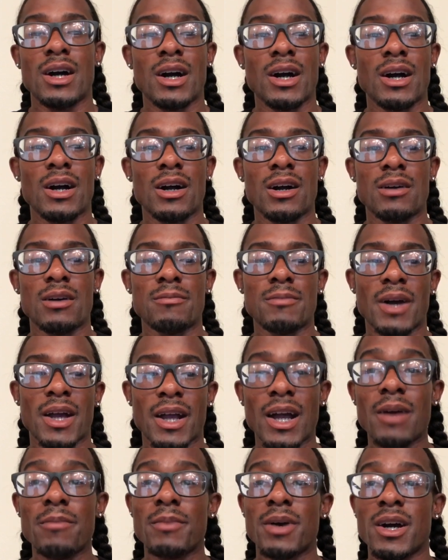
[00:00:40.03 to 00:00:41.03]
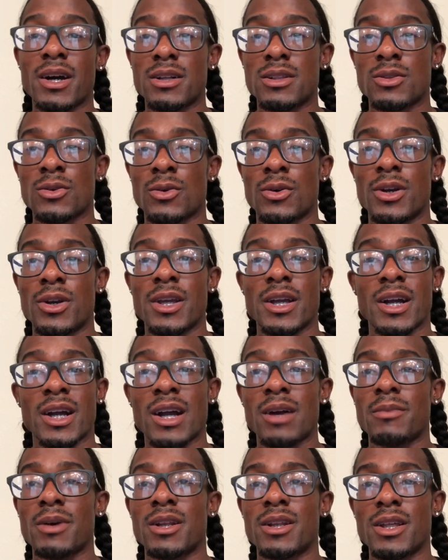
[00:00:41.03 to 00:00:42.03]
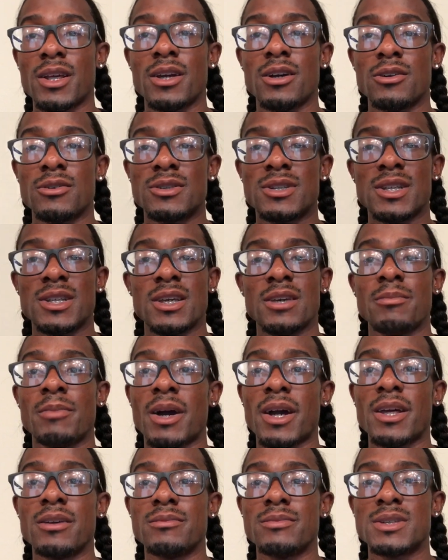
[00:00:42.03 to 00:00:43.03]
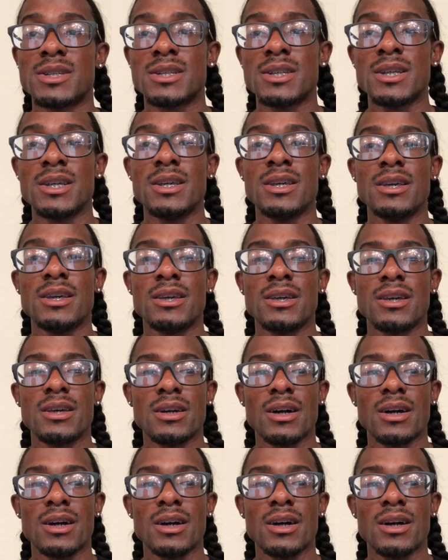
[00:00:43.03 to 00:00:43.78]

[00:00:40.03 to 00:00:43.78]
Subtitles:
I got my authority, I got my DOT, my MC,